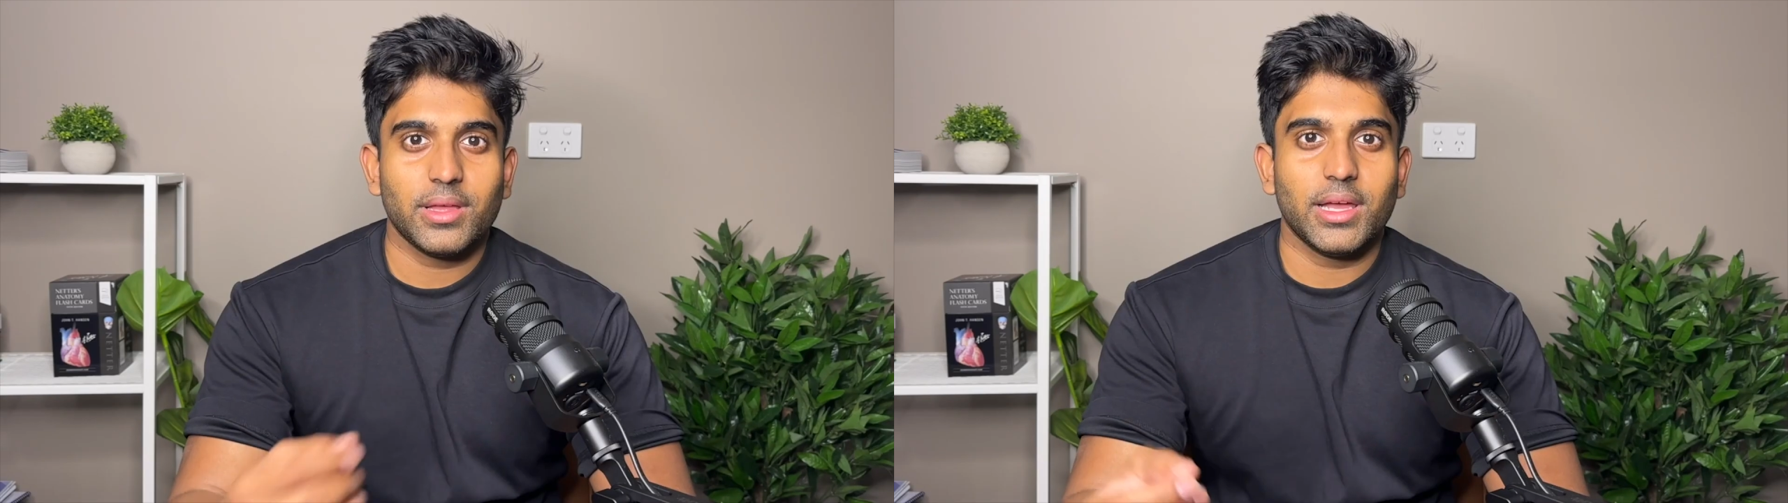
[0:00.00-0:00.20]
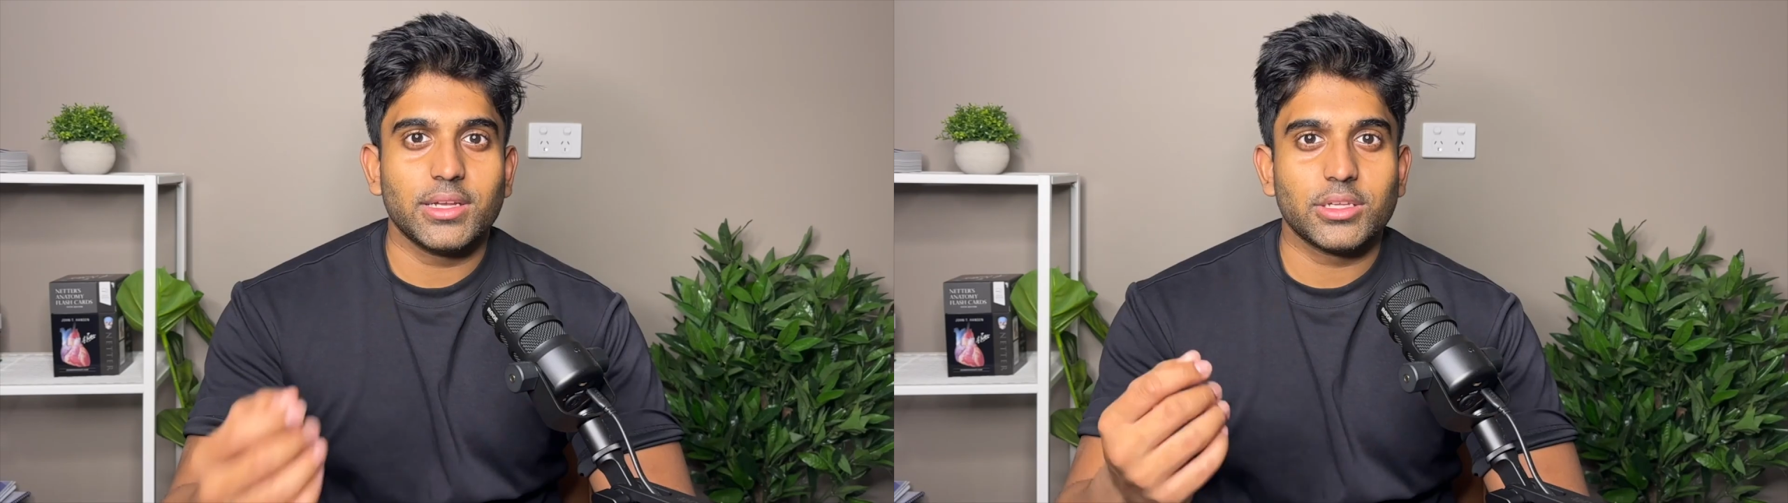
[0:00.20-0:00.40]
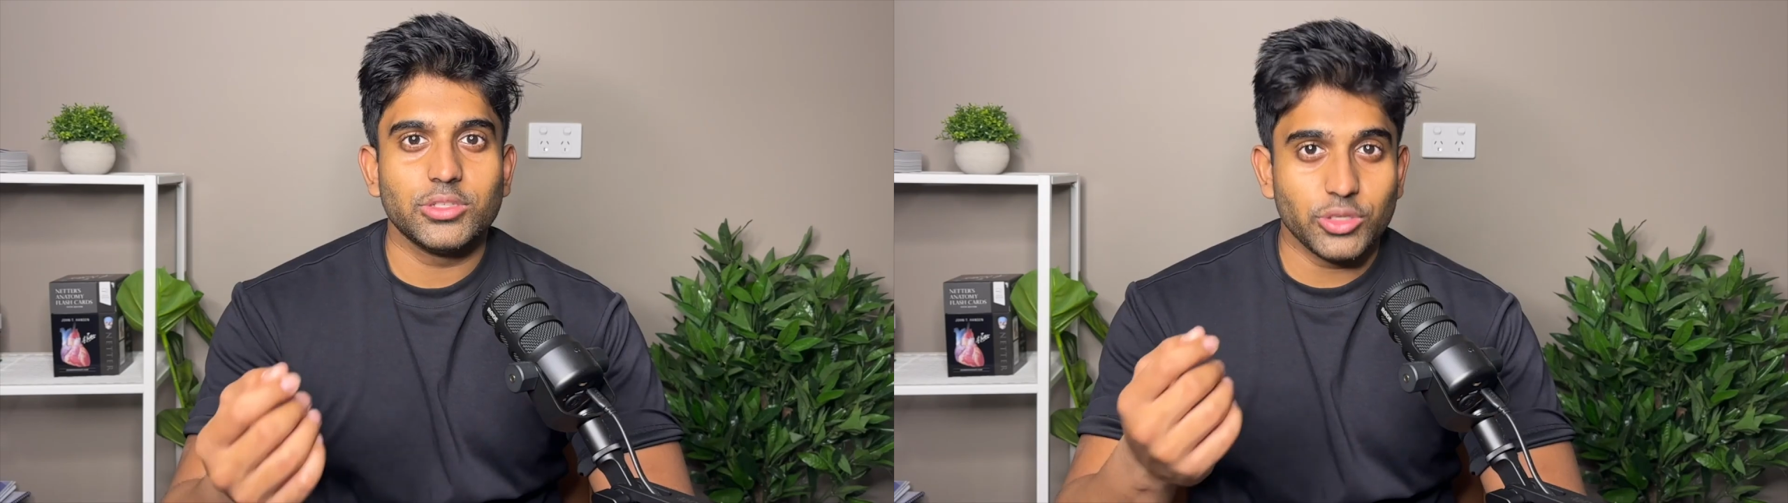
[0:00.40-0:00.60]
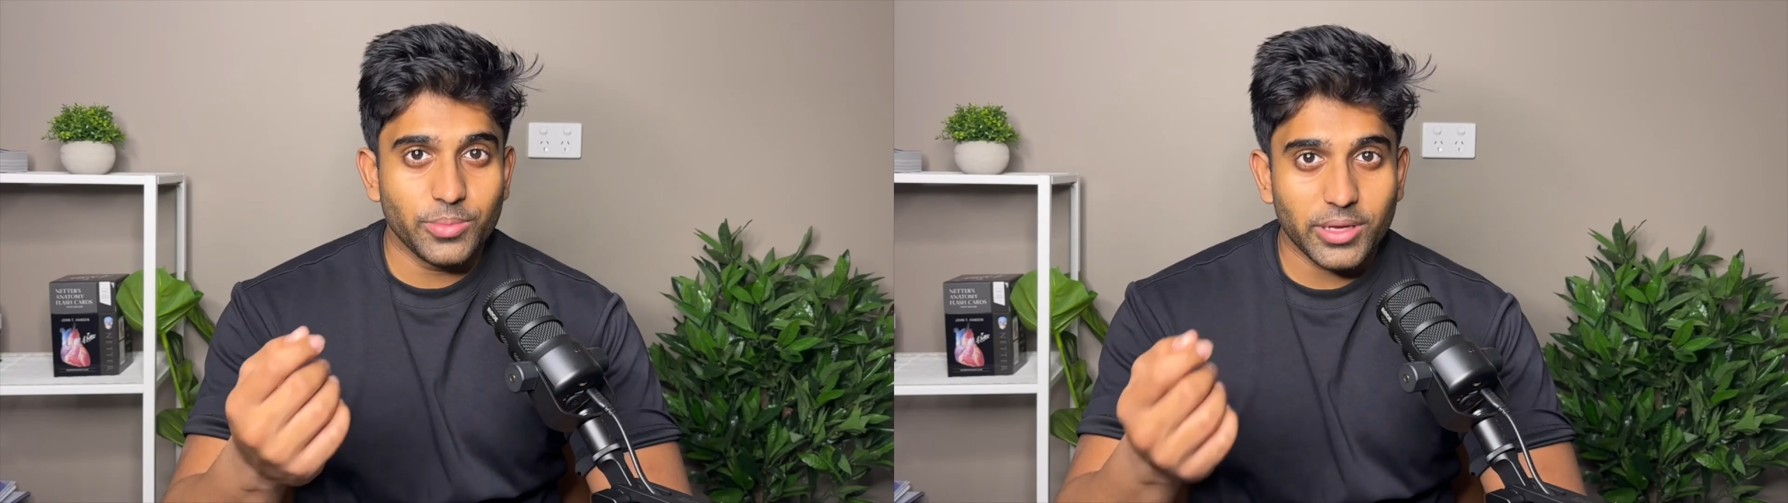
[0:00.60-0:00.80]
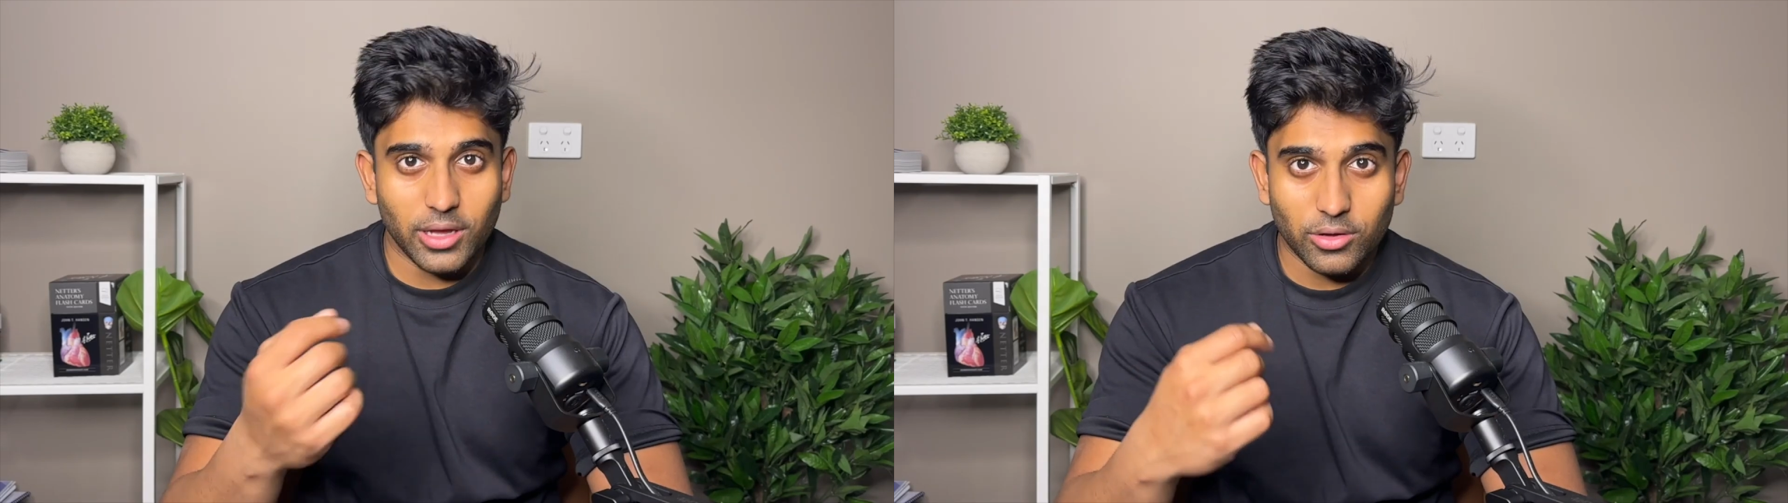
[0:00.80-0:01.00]
And
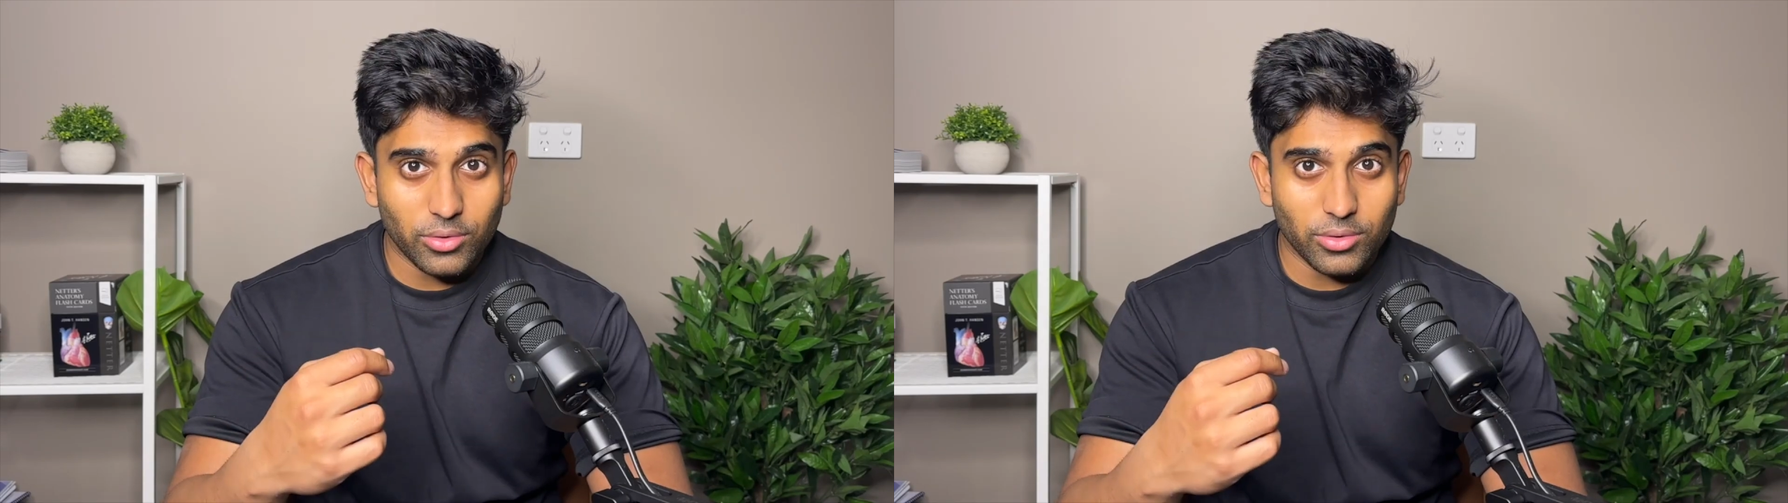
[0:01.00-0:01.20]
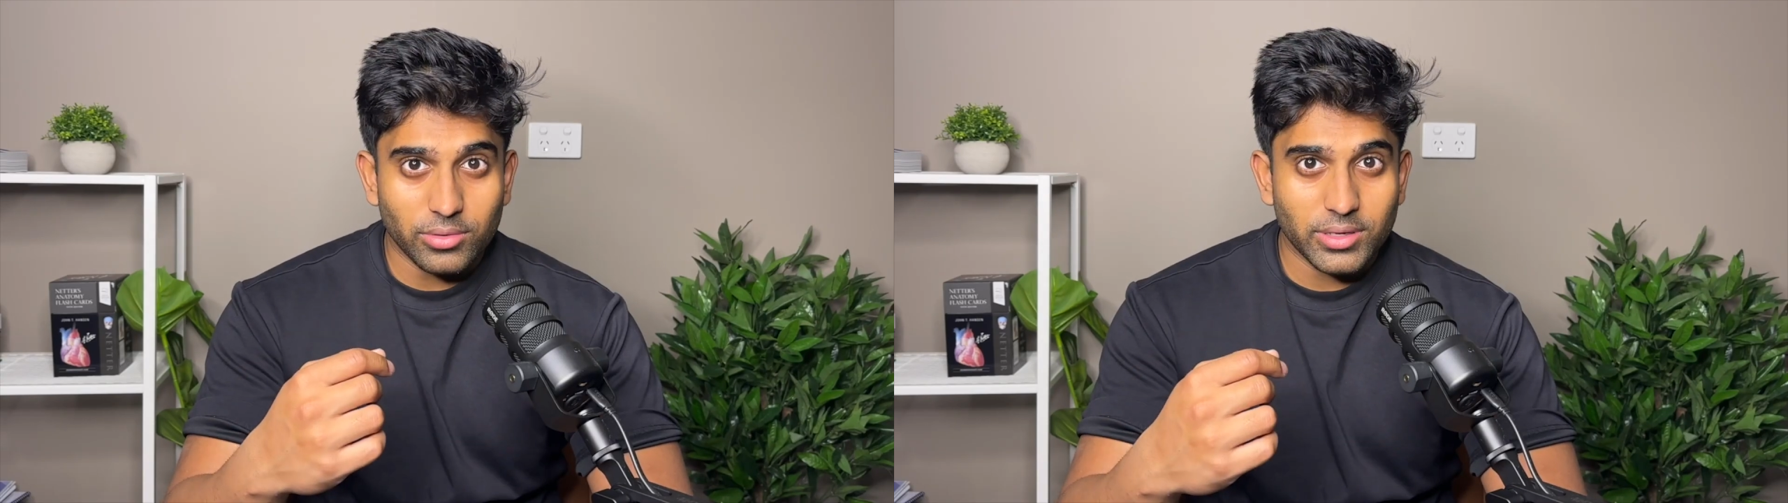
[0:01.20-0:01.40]
consuming alcohol